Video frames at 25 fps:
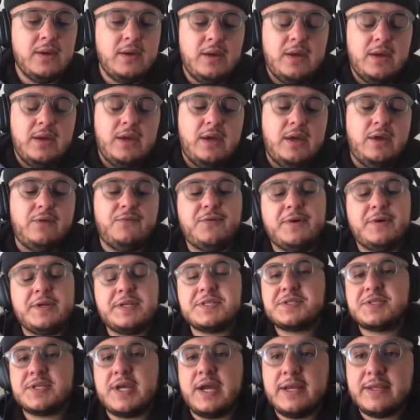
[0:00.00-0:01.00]
If we
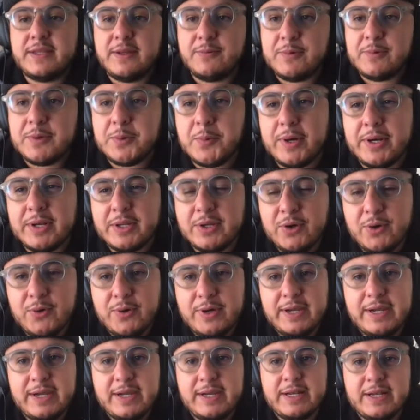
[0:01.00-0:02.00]
decide that we want to go
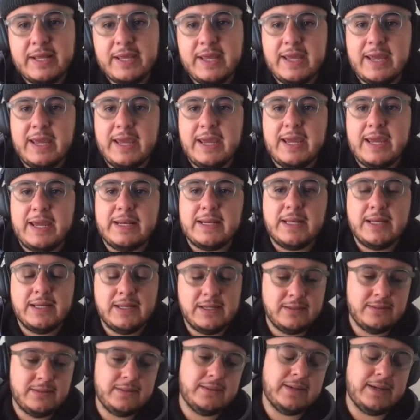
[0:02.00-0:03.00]
ahead and,
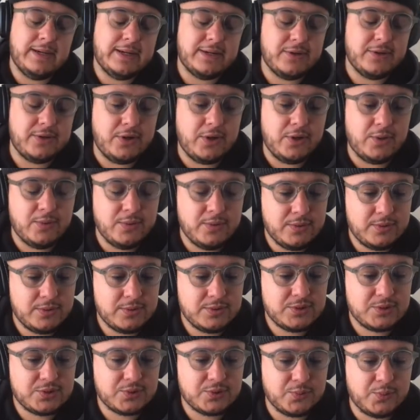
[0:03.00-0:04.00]

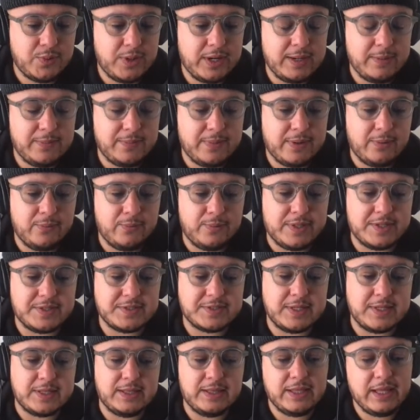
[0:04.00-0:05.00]
swipe,
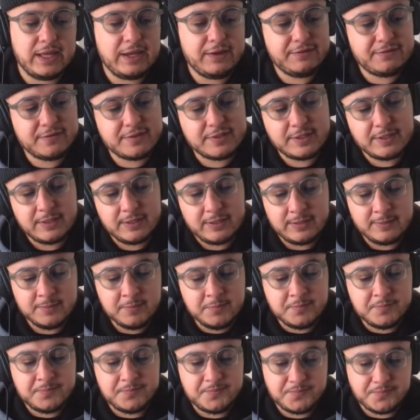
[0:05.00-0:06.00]
left,
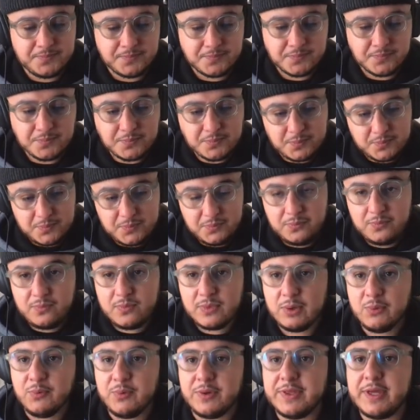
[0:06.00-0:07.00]

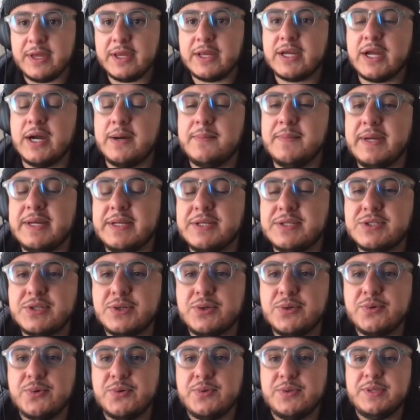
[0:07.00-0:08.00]
we then come
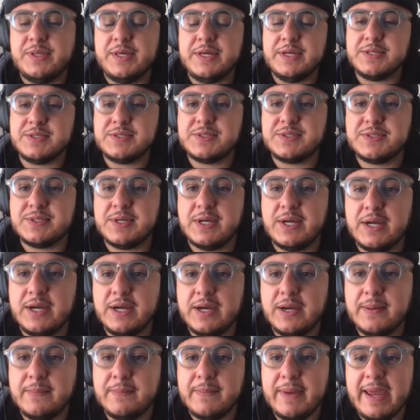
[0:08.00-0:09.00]
into this
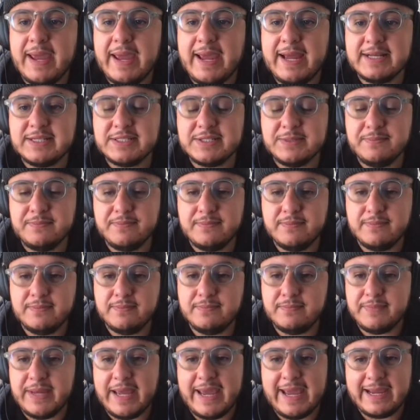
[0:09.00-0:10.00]
add to
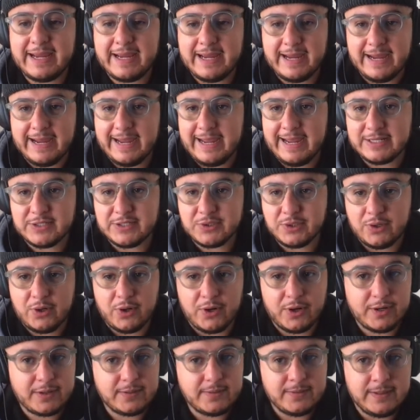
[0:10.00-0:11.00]
bag, add to
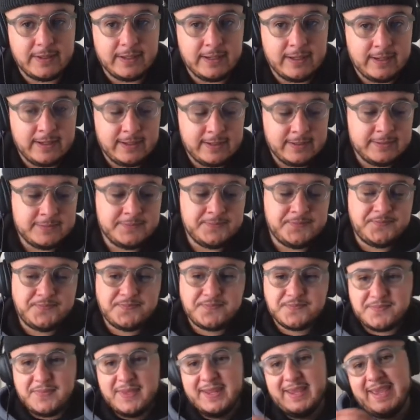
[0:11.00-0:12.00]
cart.
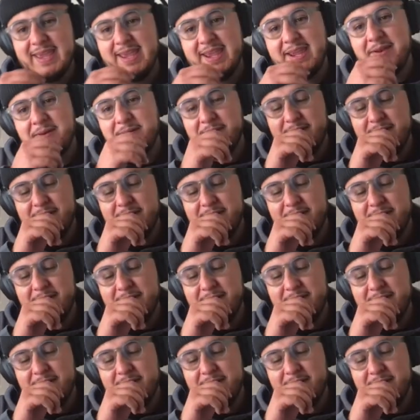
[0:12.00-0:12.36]
And